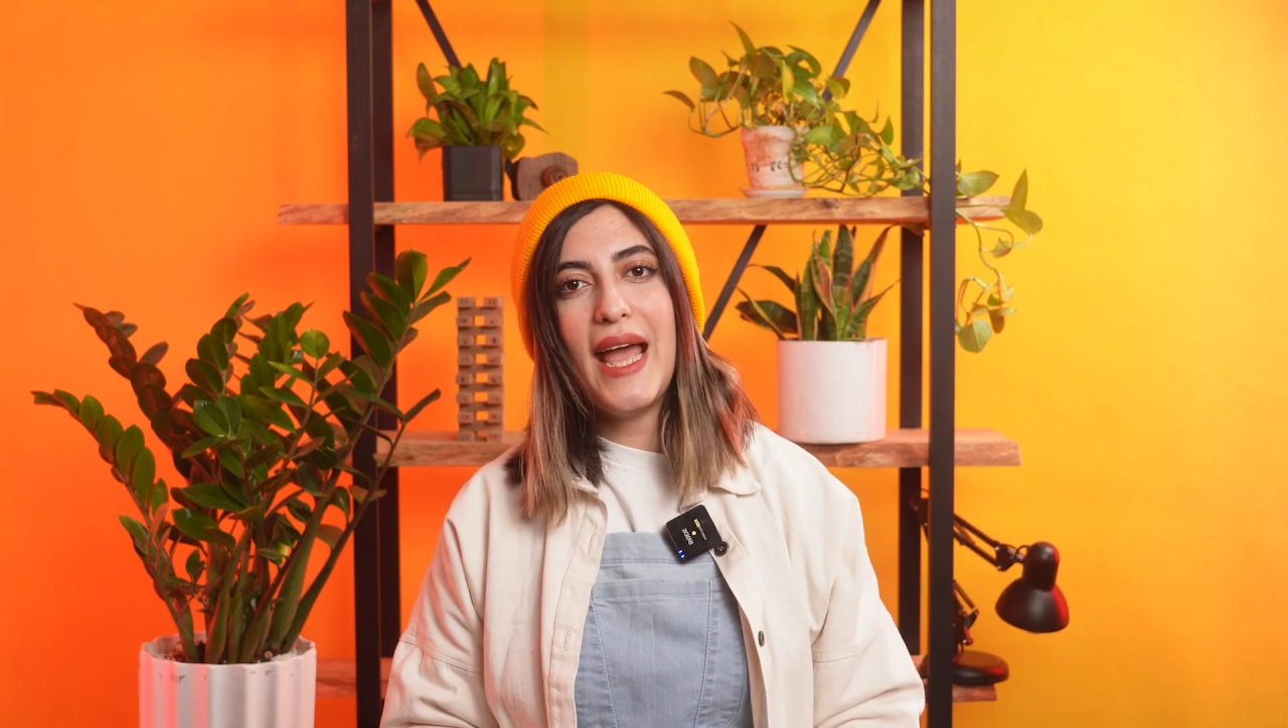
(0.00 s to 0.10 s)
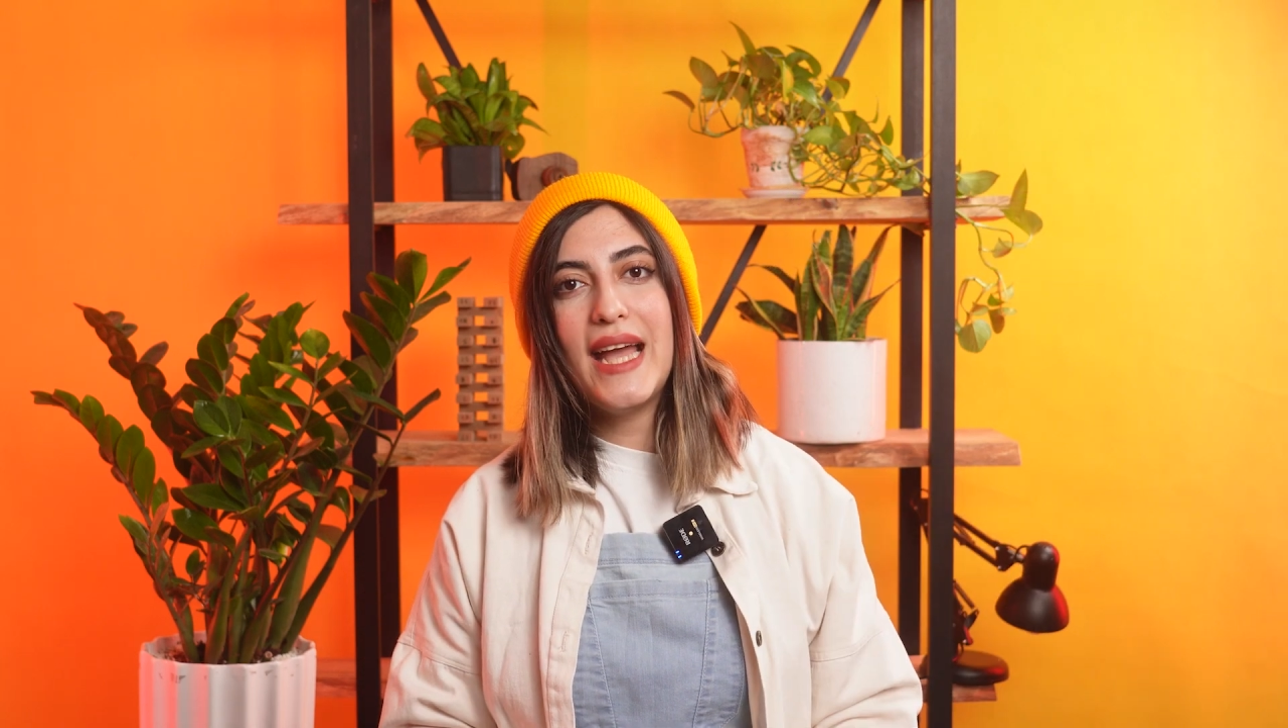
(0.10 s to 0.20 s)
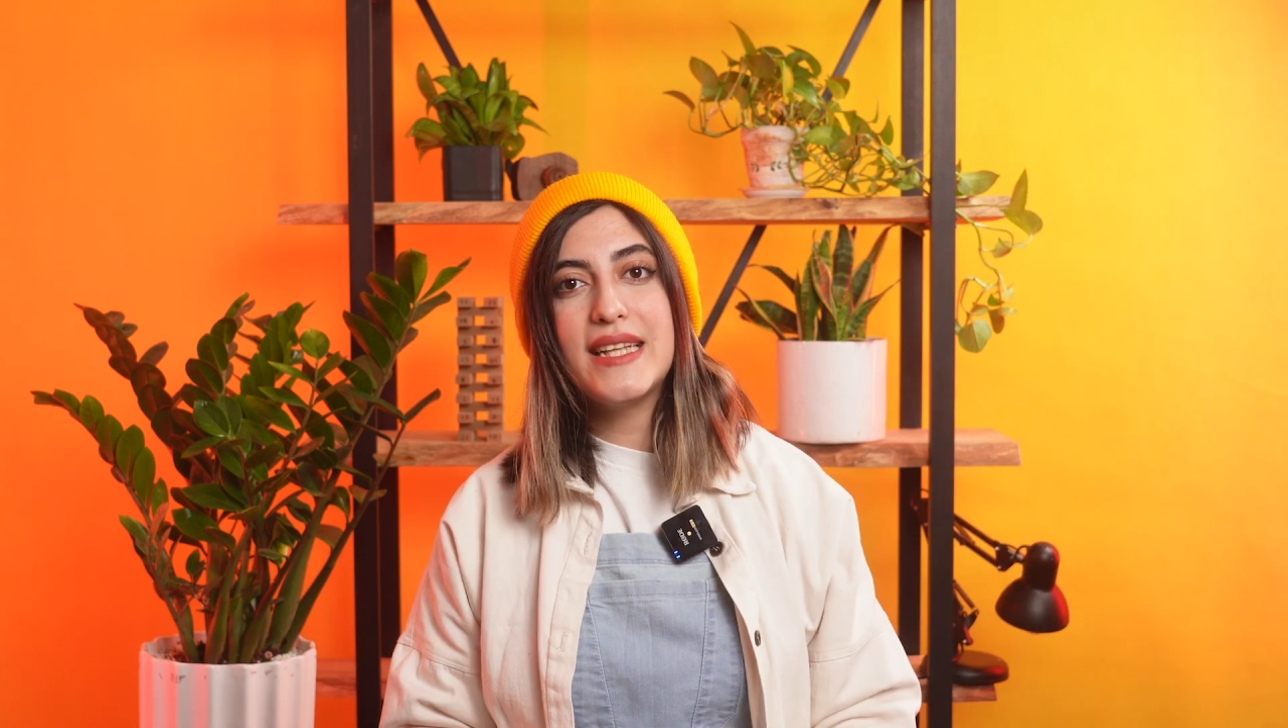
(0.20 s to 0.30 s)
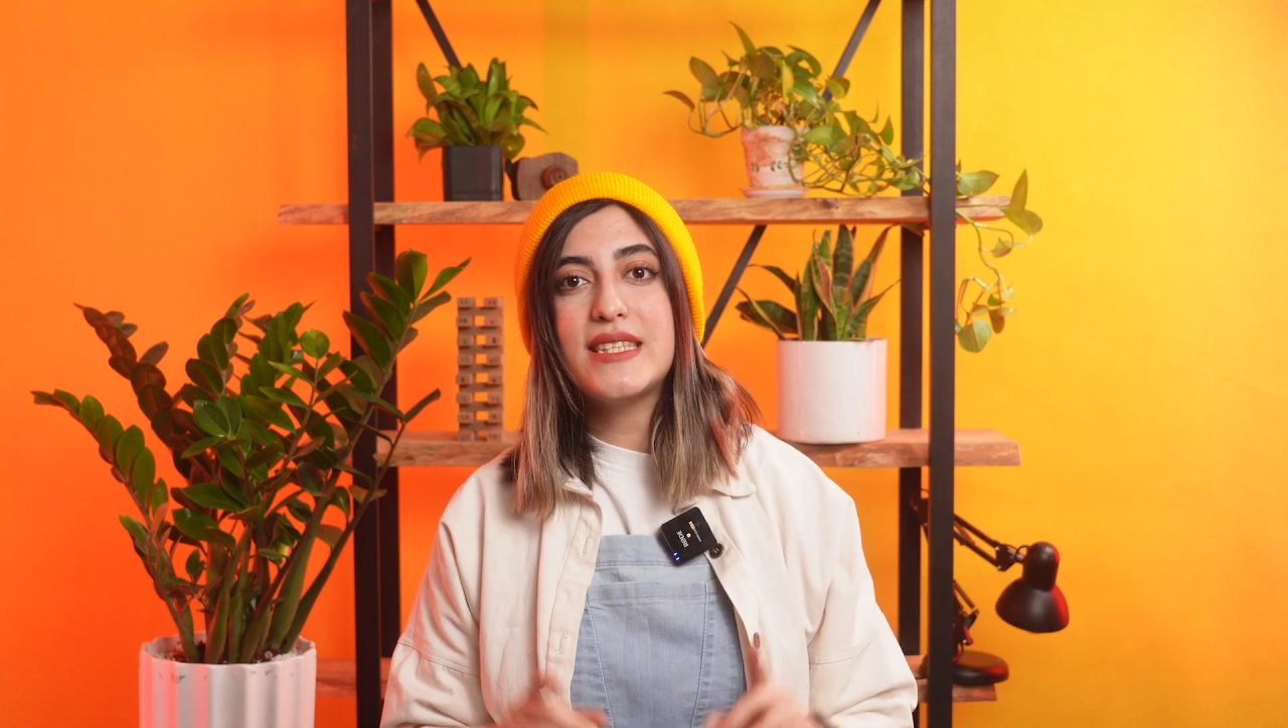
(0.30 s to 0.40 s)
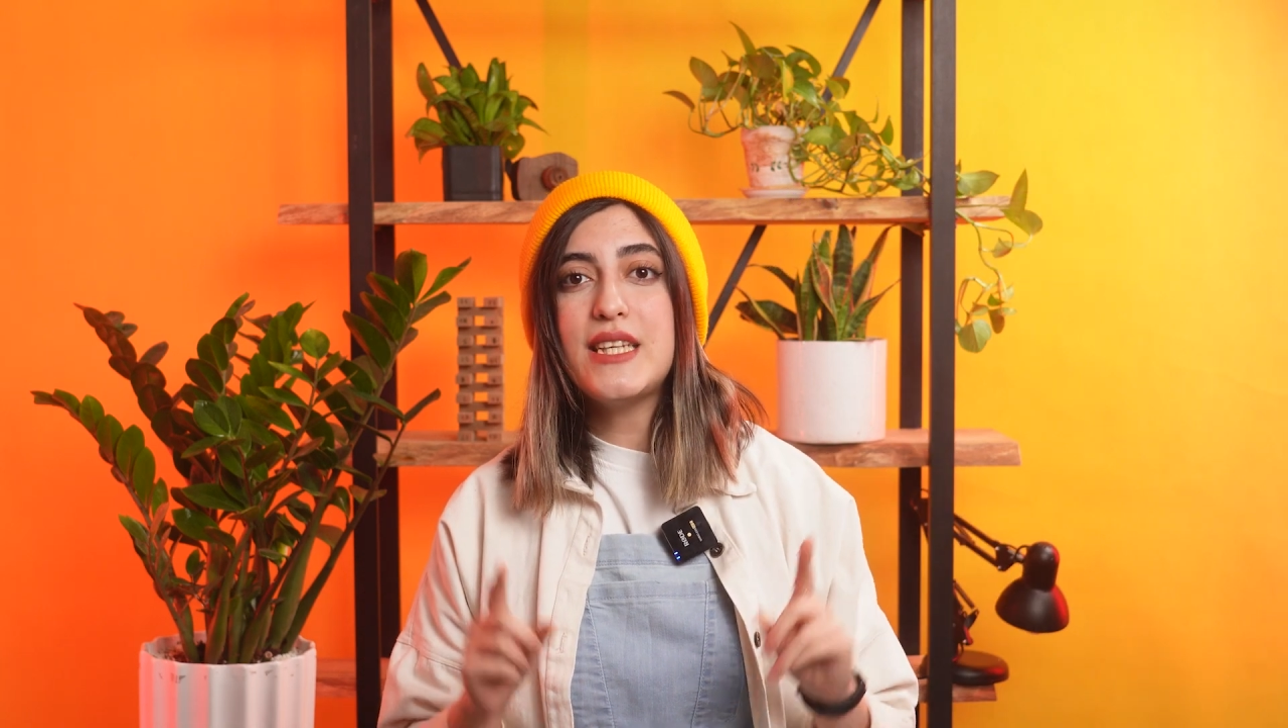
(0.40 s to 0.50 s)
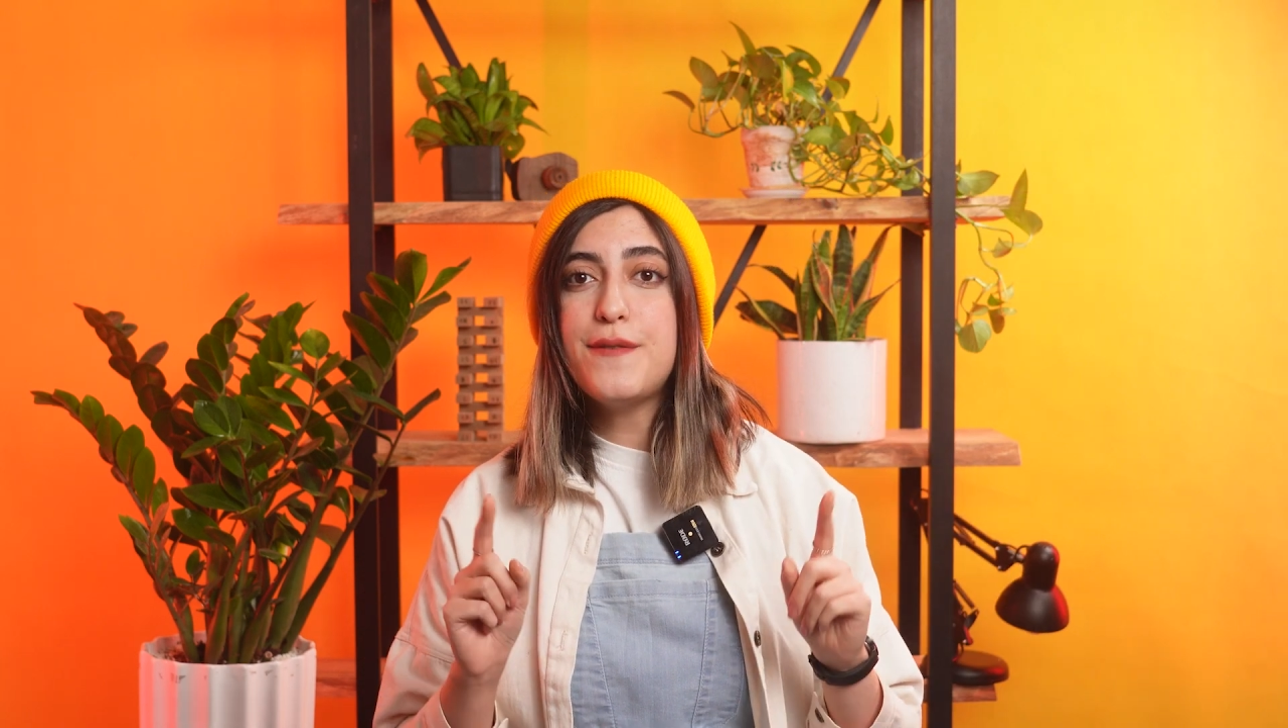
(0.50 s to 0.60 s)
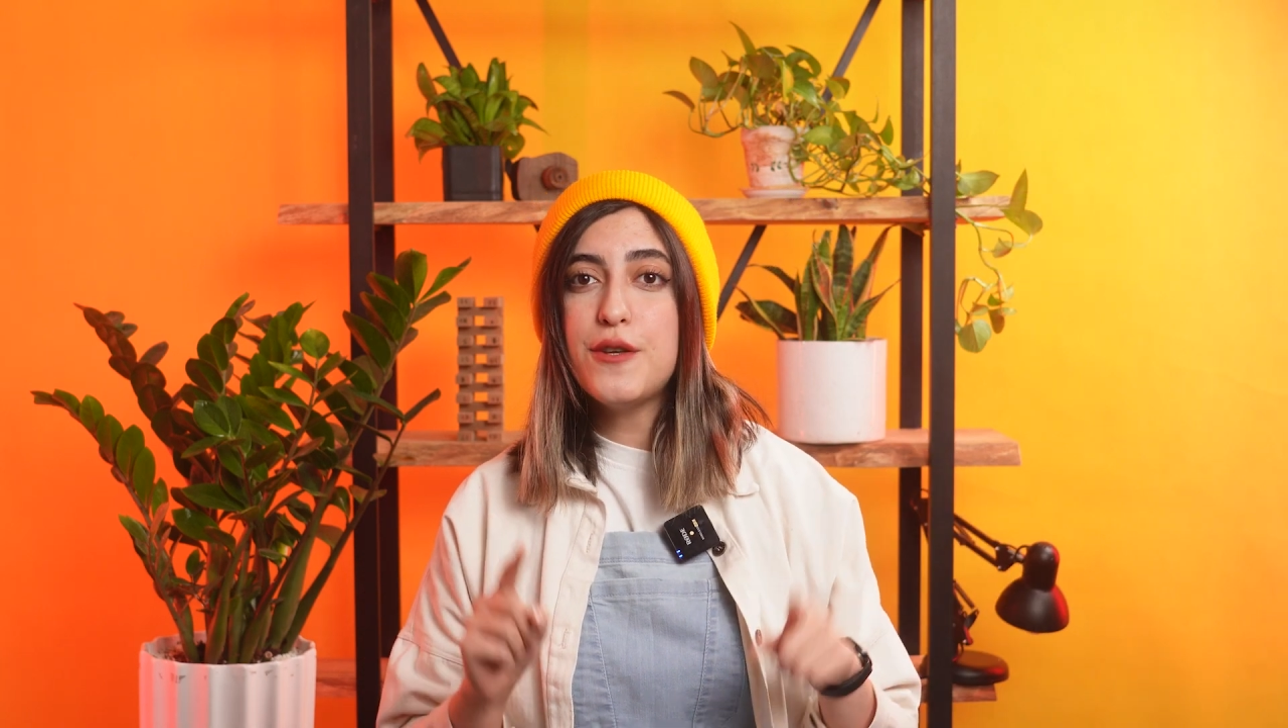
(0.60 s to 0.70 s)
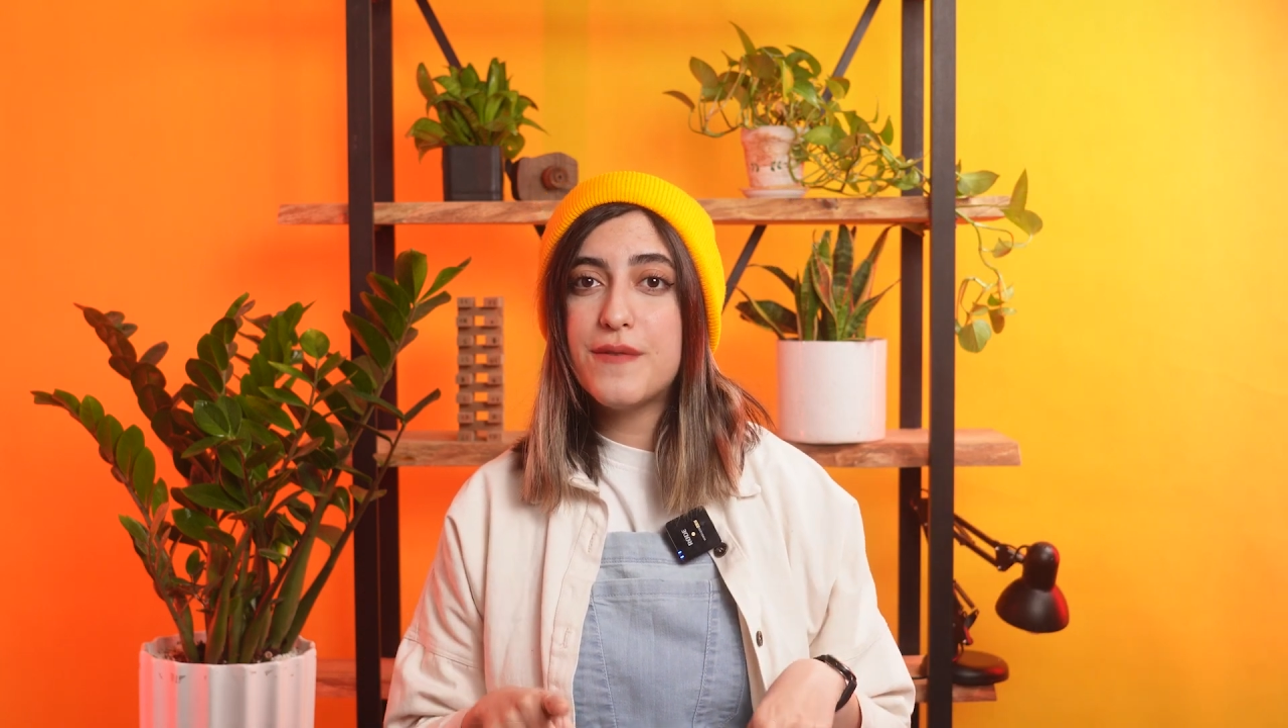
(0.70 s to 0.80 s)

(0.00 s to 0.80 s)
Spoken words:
And if you